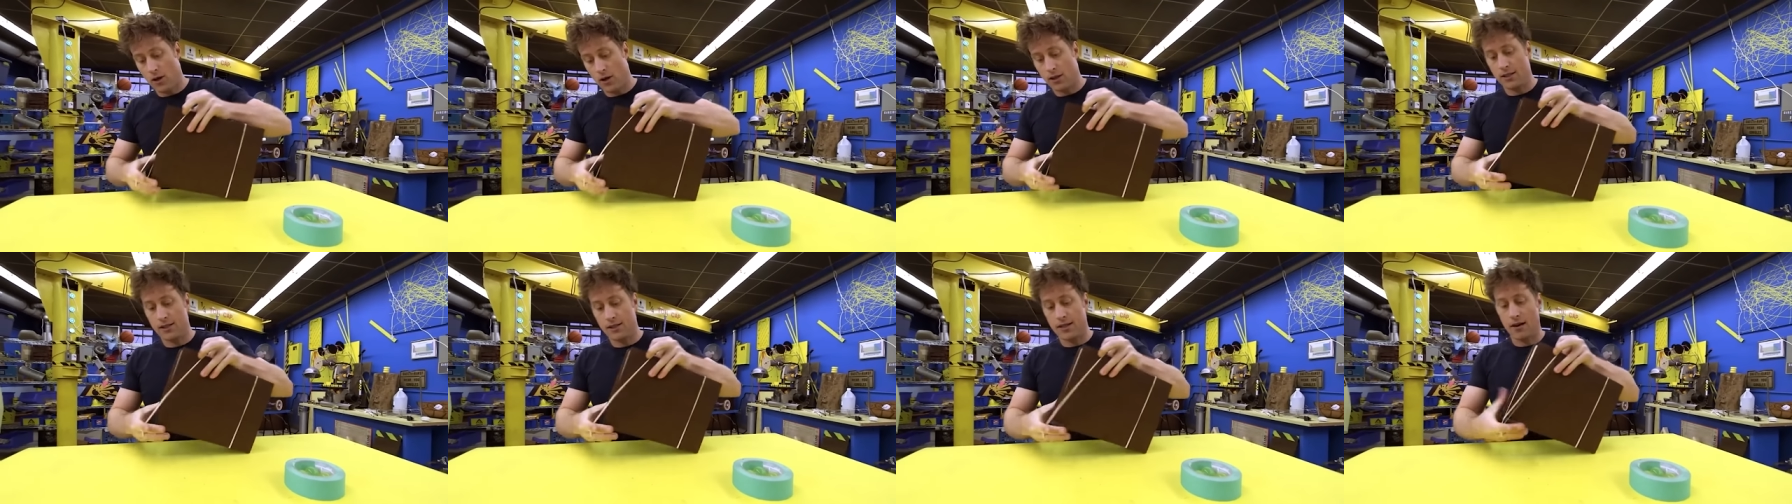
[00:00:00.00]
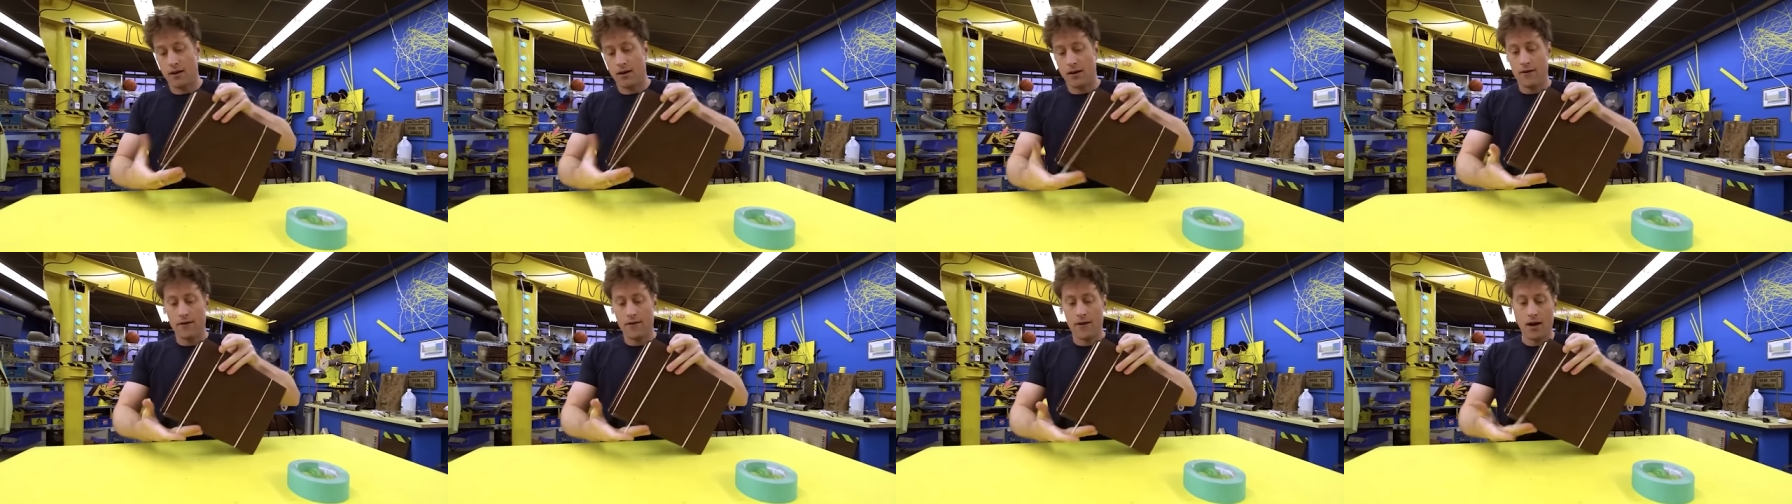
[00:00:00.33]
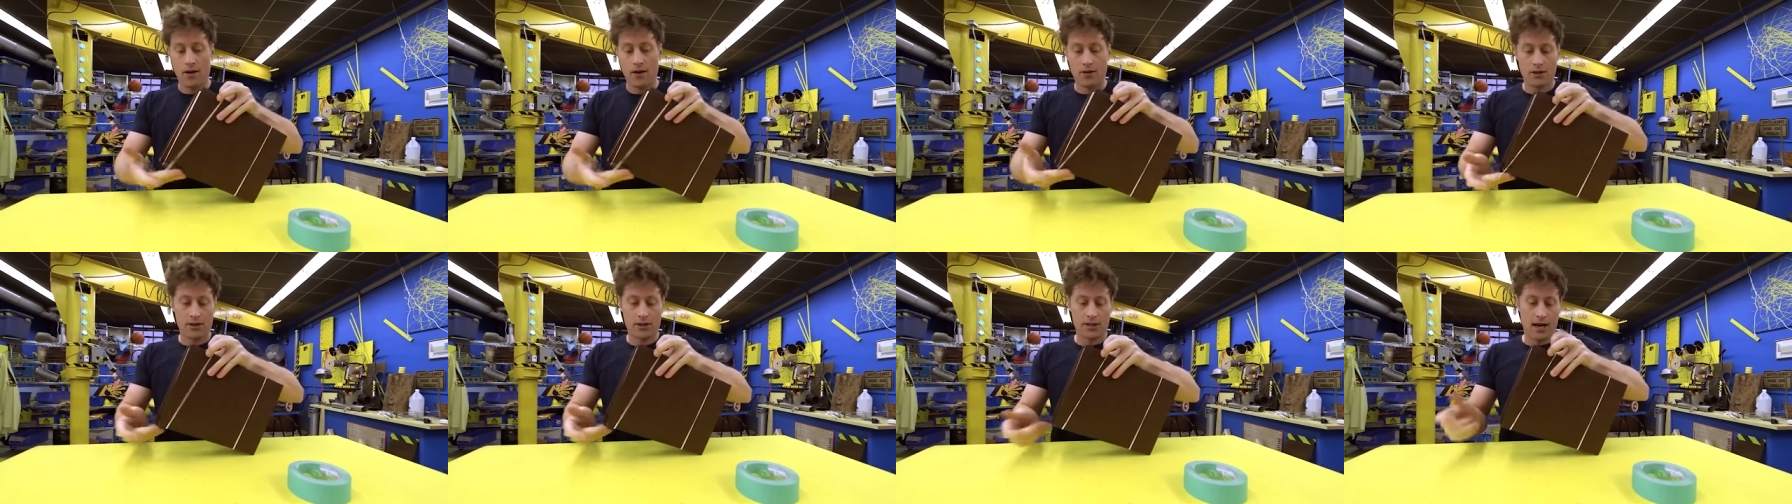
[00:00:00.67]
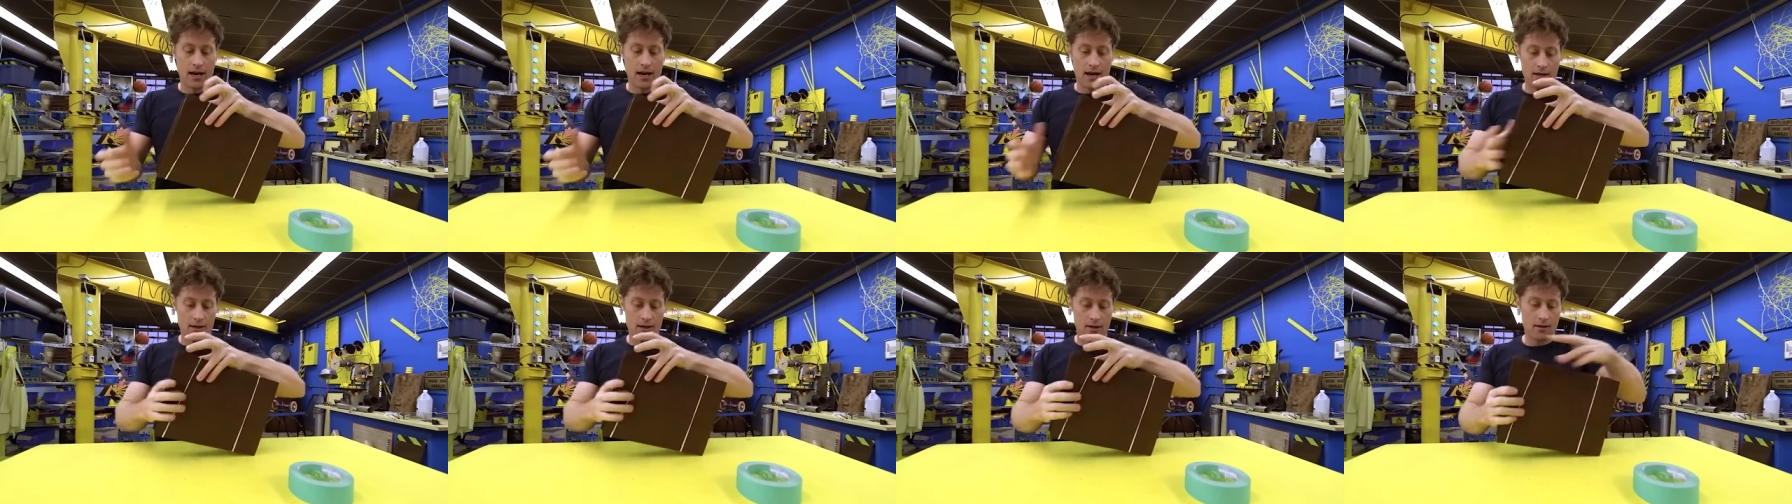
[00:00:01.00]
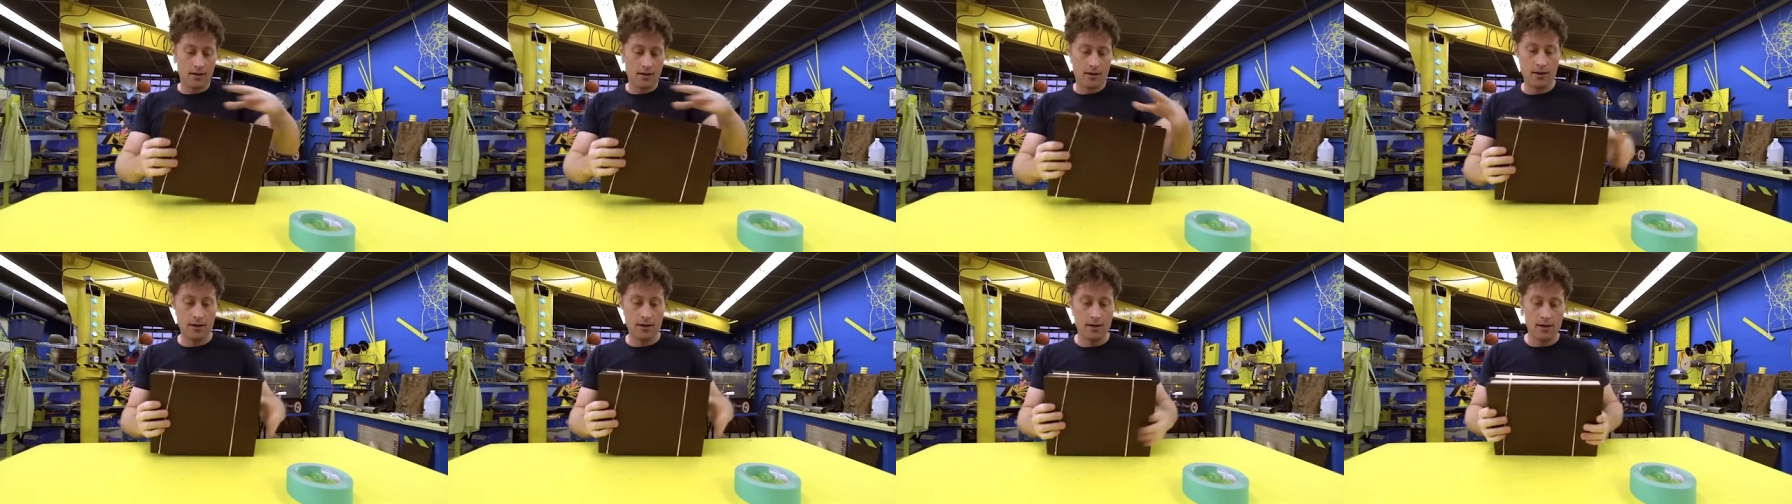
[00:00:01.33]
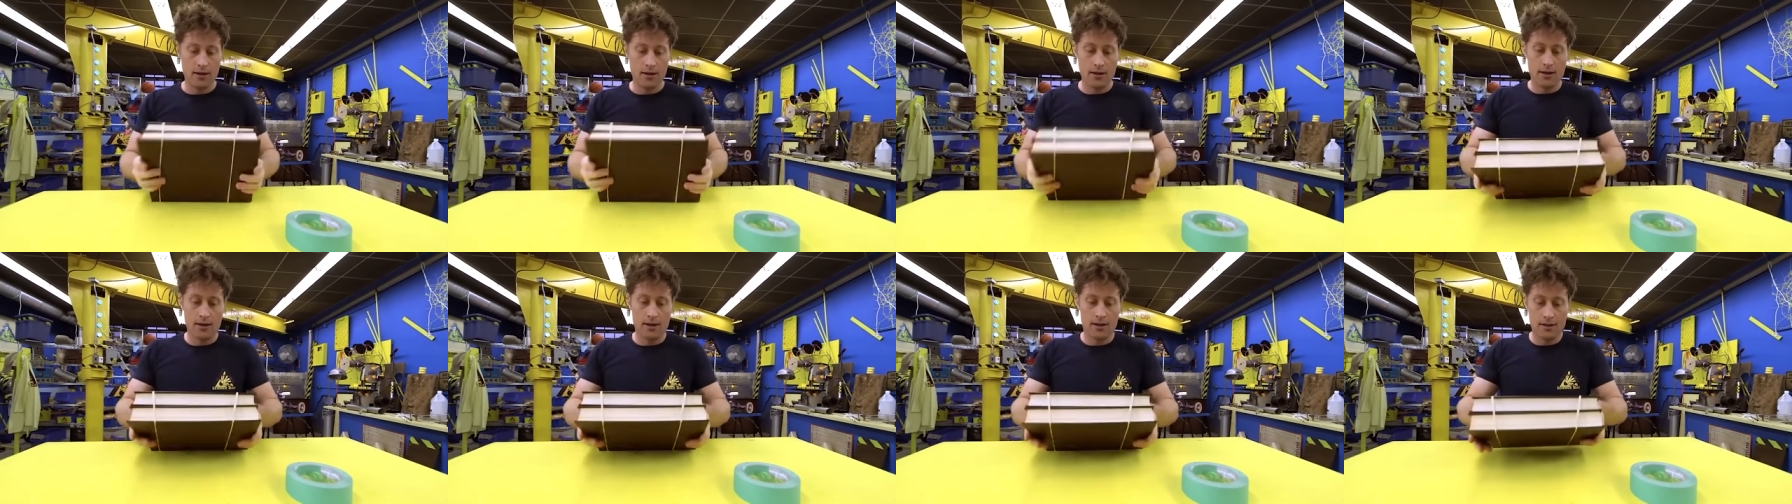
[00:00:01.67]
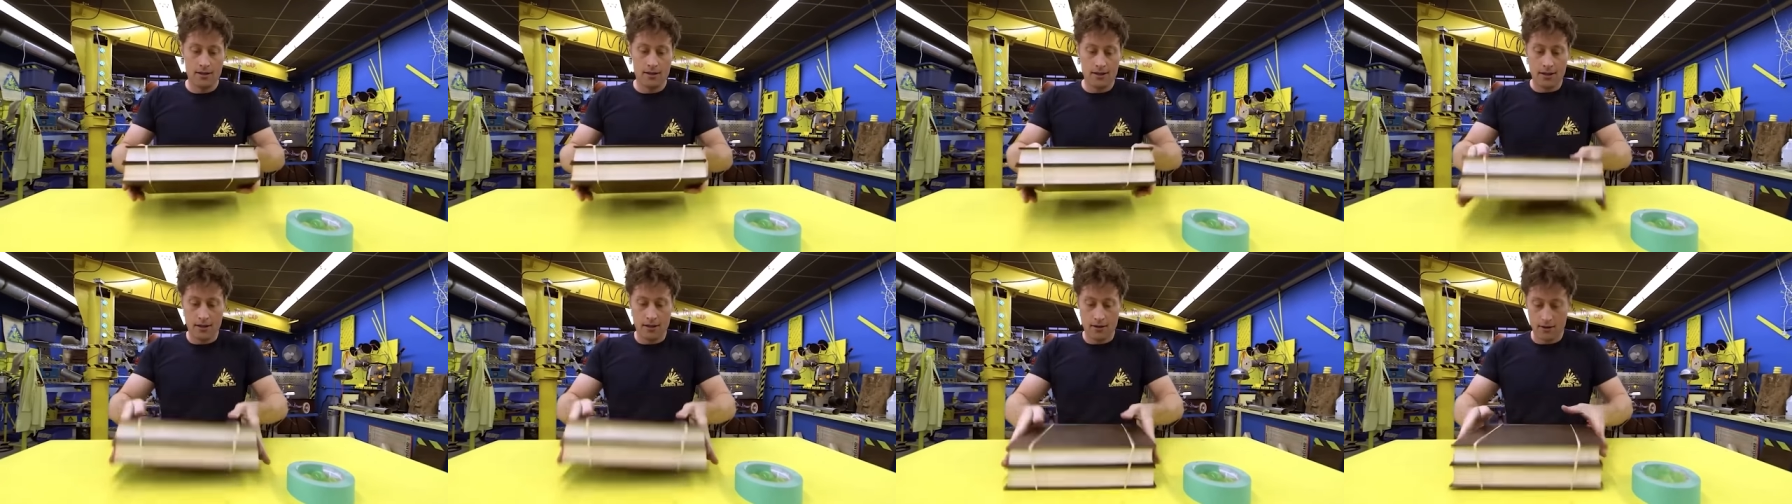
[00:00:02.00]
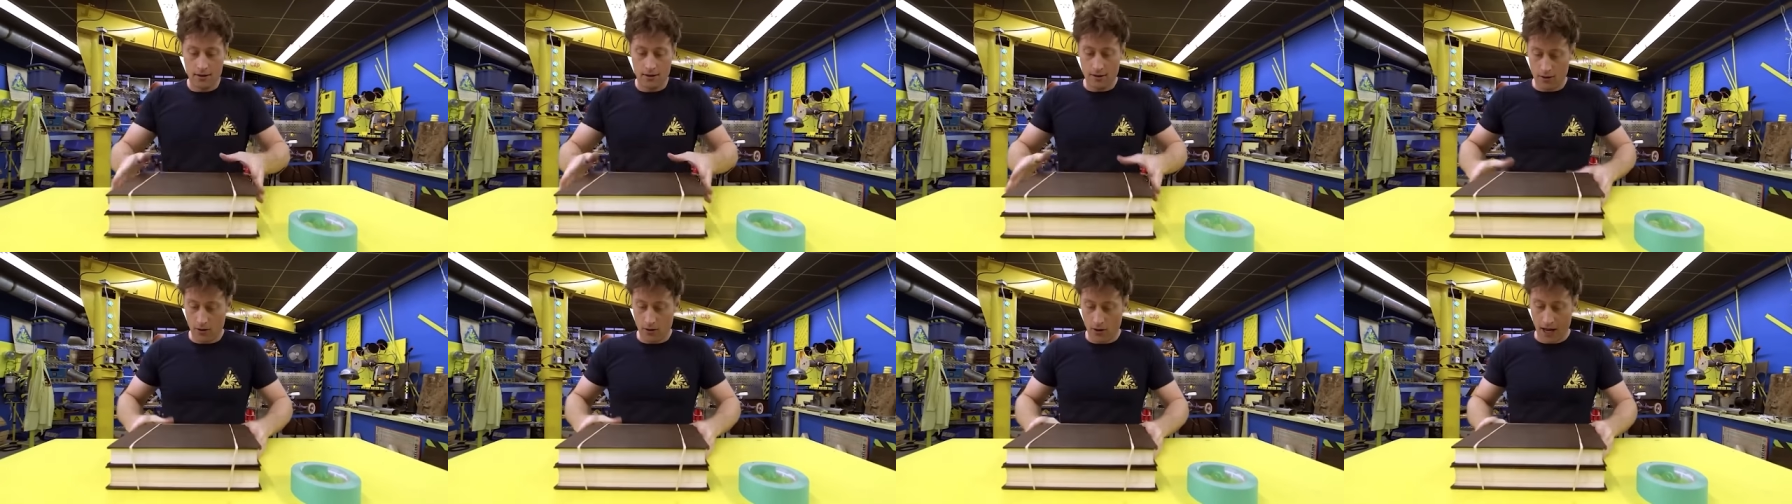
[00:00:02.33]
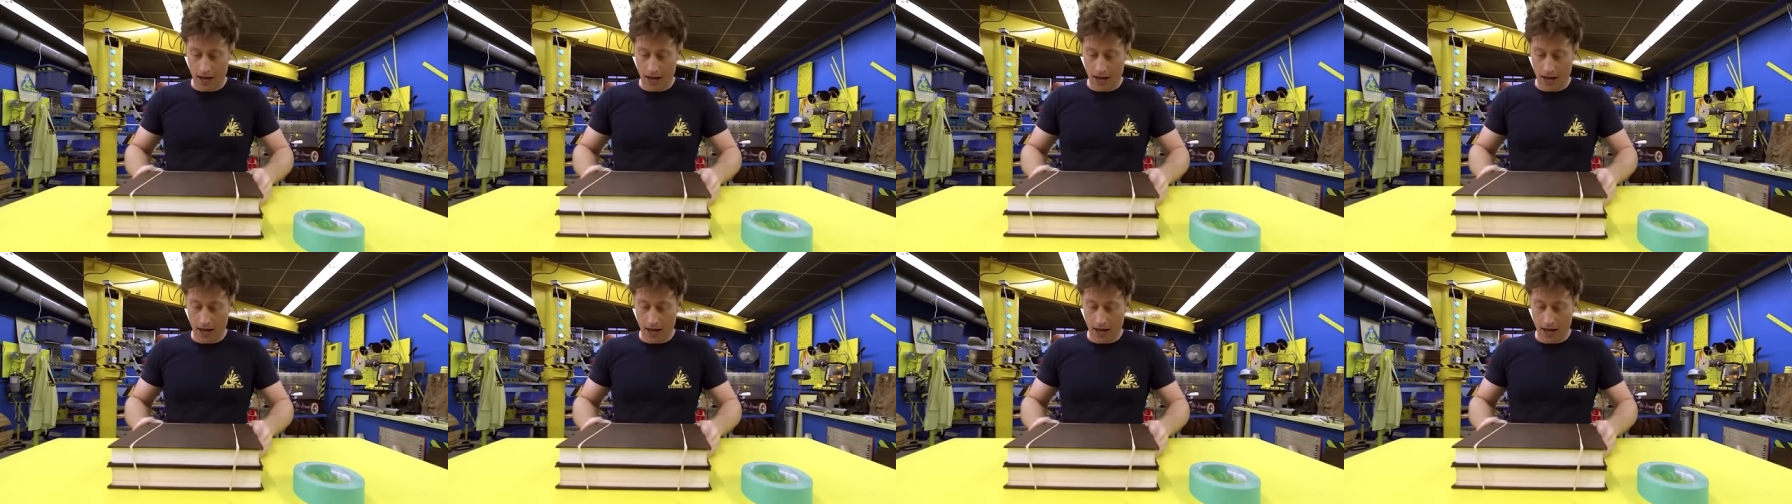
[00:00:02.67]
one set on the other side, till you